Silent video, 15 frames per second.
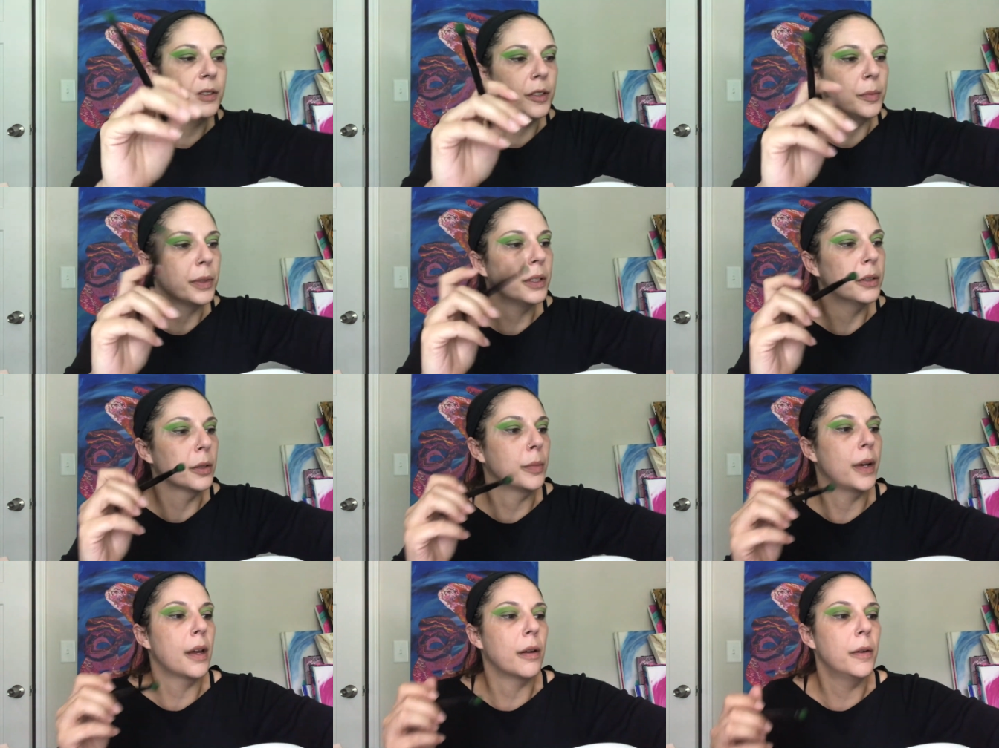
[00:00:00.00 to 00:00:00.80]
Stupid clear
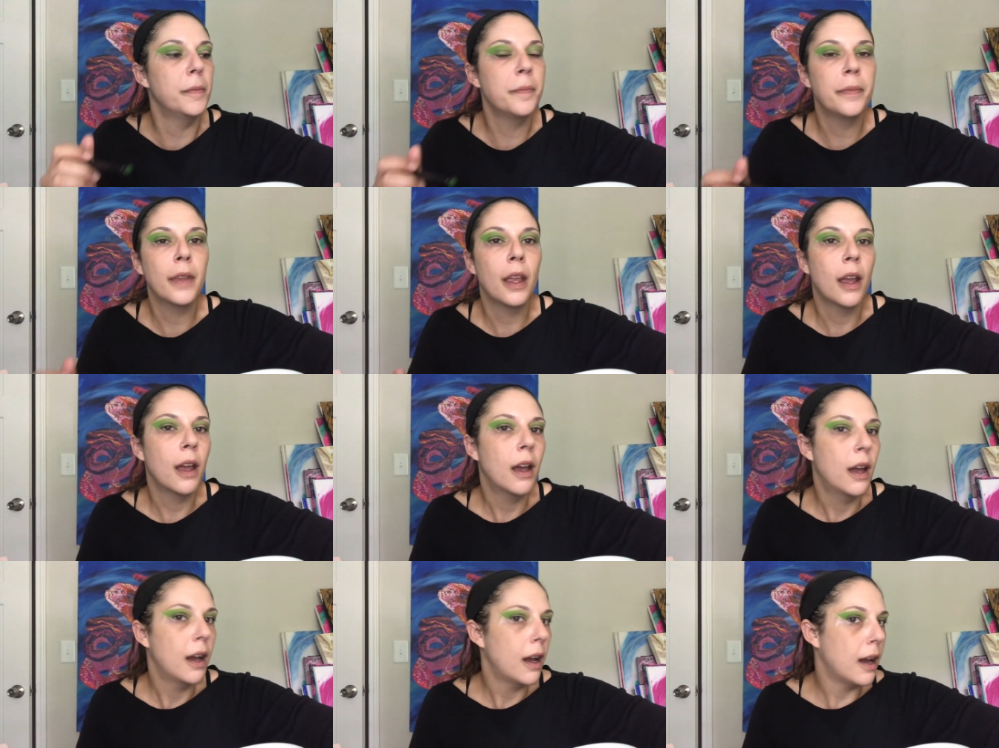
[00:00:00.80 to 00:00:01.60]
bottle.
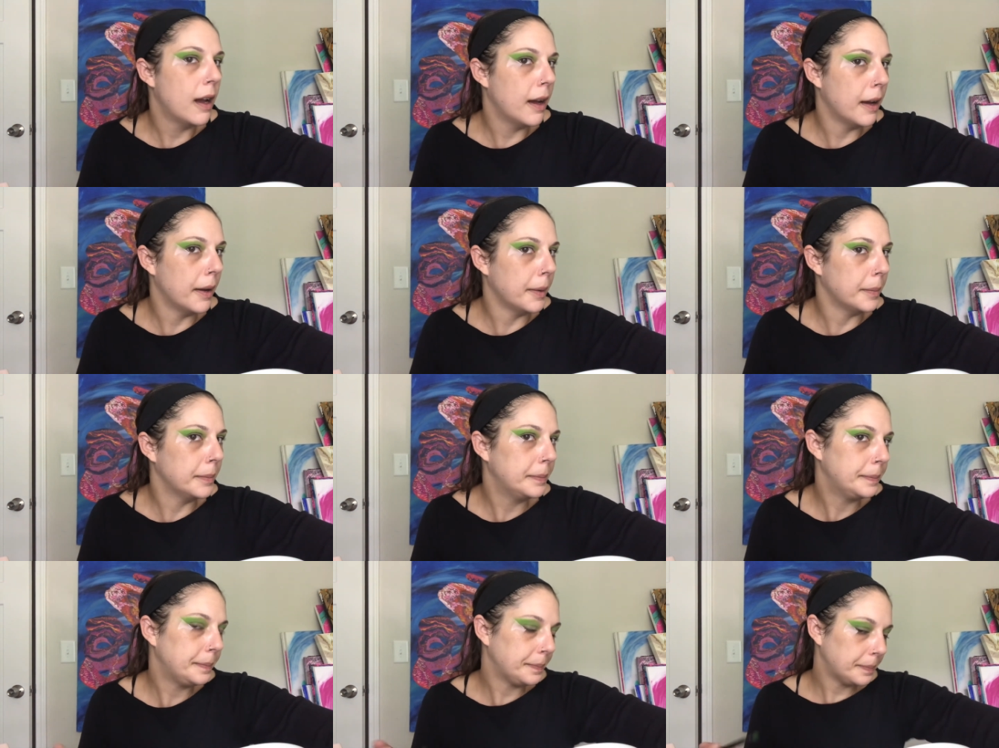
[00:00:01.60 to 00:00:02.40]

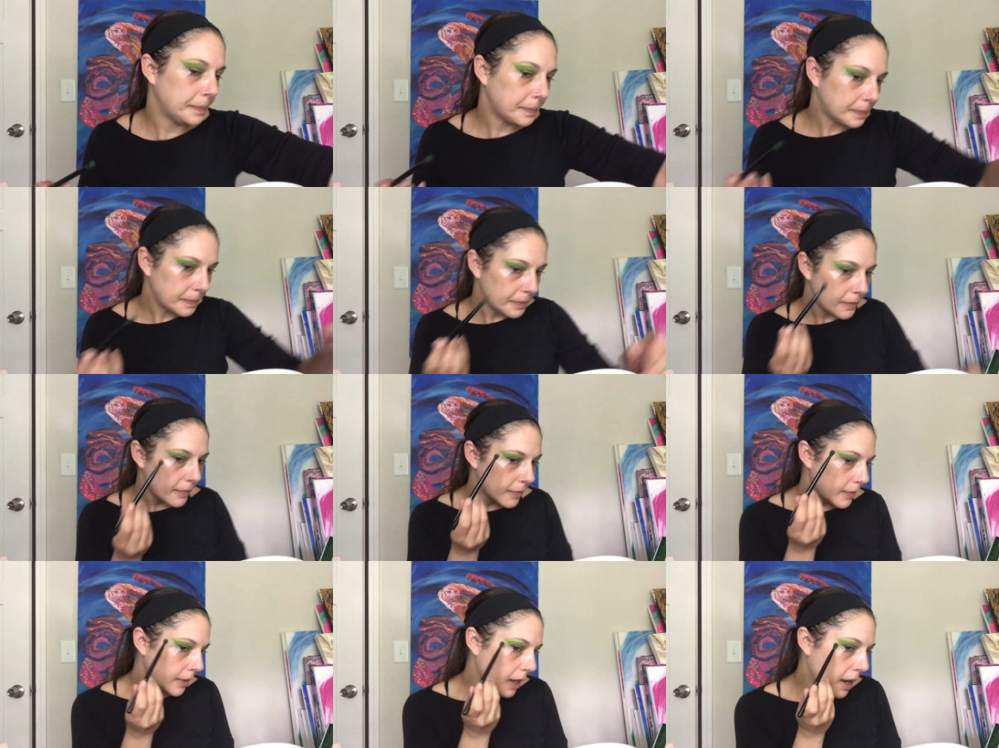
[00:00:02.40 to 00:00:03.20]

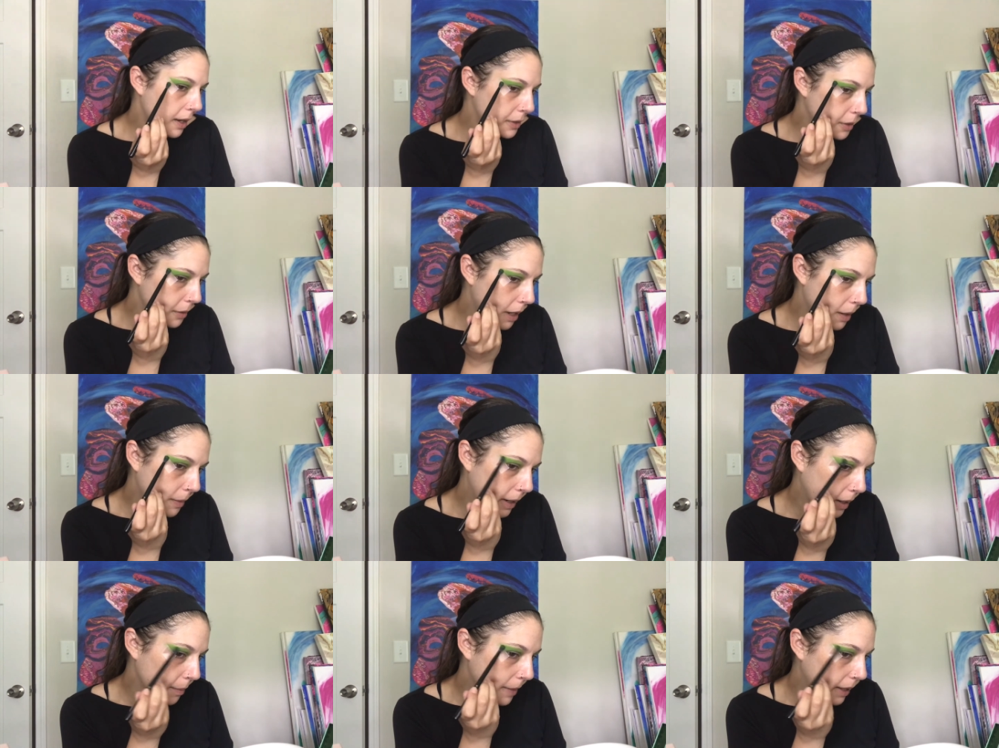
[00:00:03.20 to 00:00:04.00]
I do not
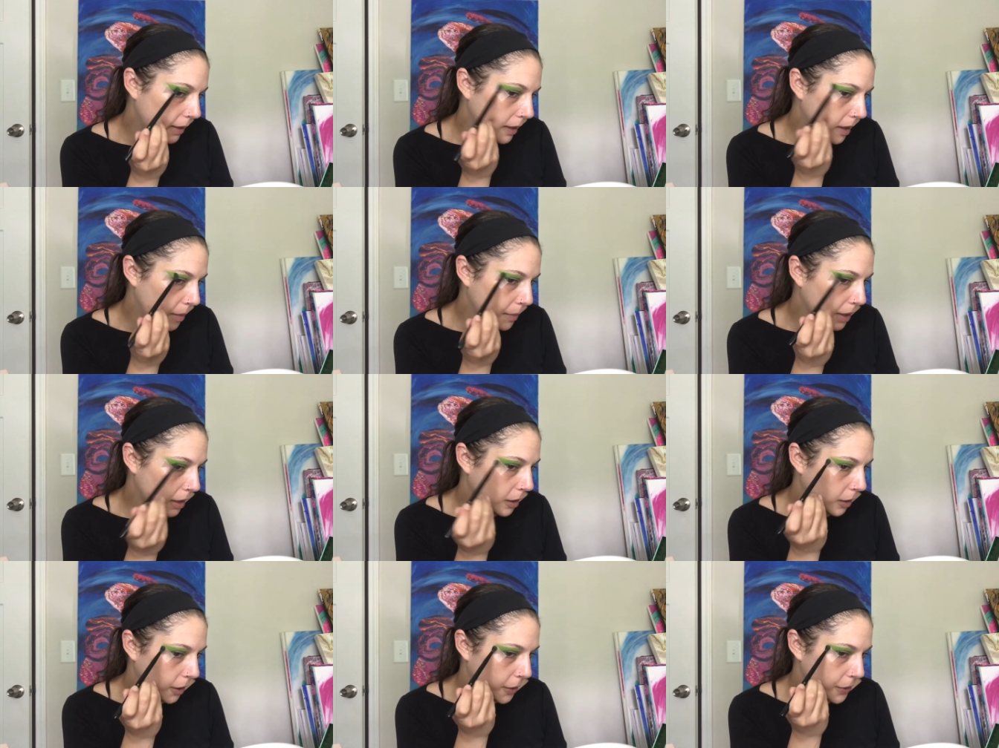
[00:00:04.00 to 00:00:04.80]
recommend them
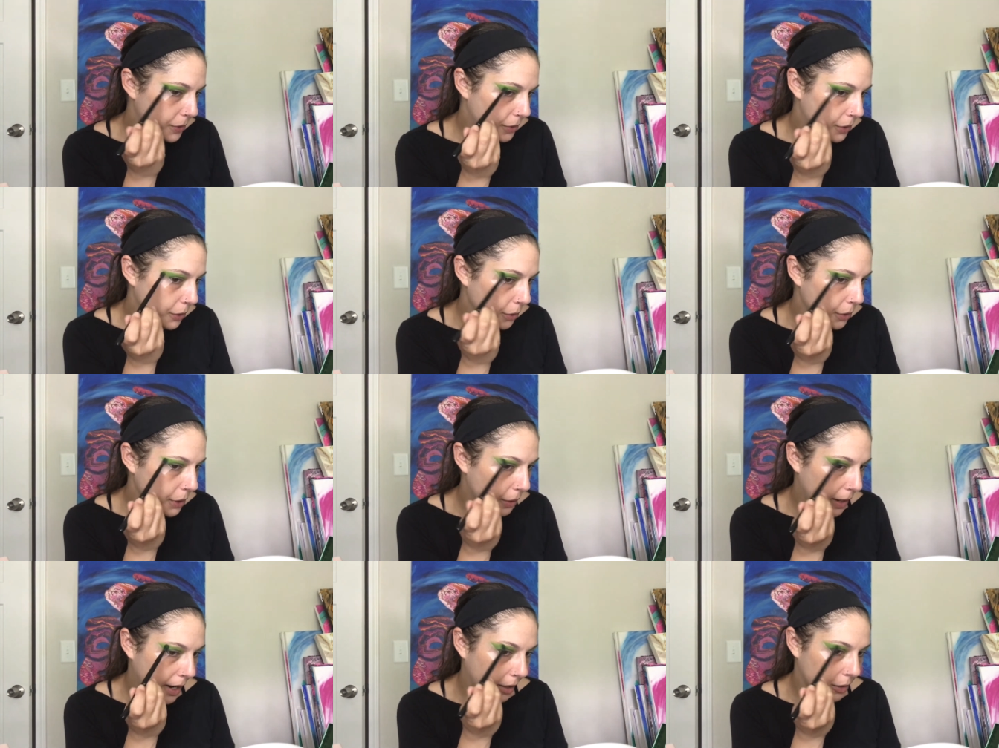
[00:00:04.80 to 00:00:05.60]
close to
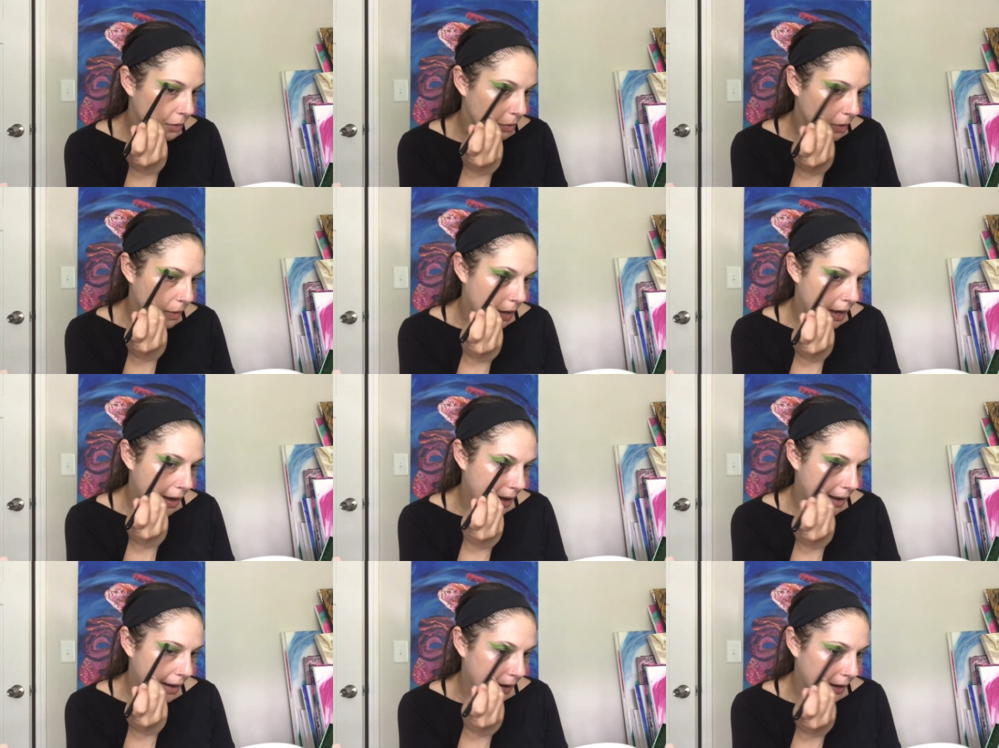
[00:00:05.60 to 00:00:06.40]
your actual
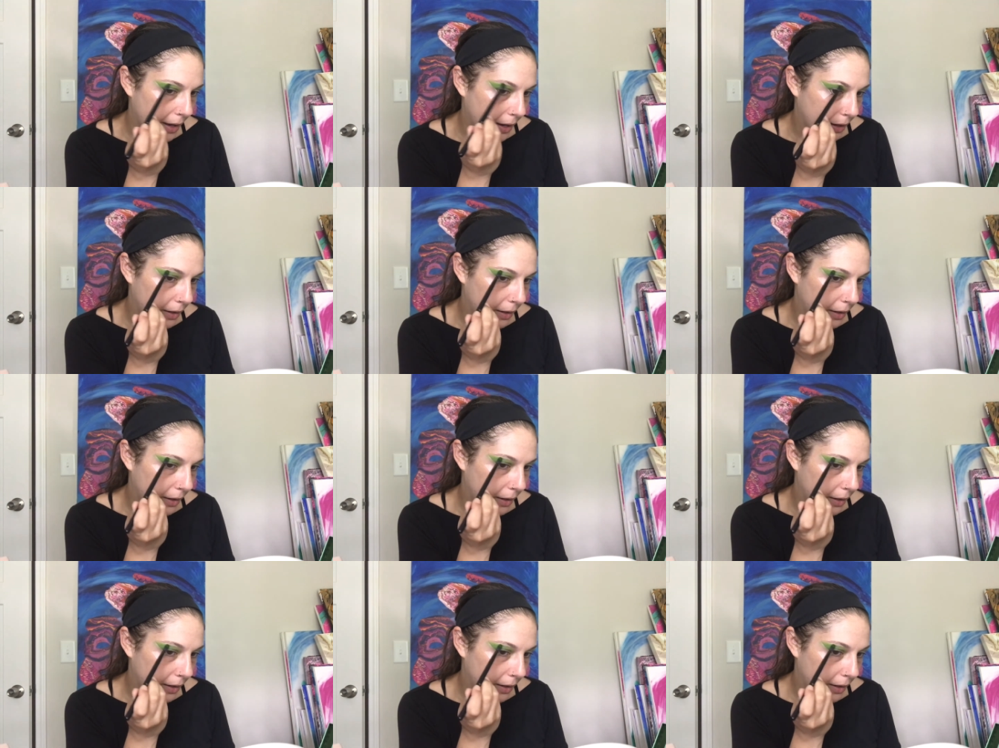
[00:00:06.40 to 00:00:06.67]
eye.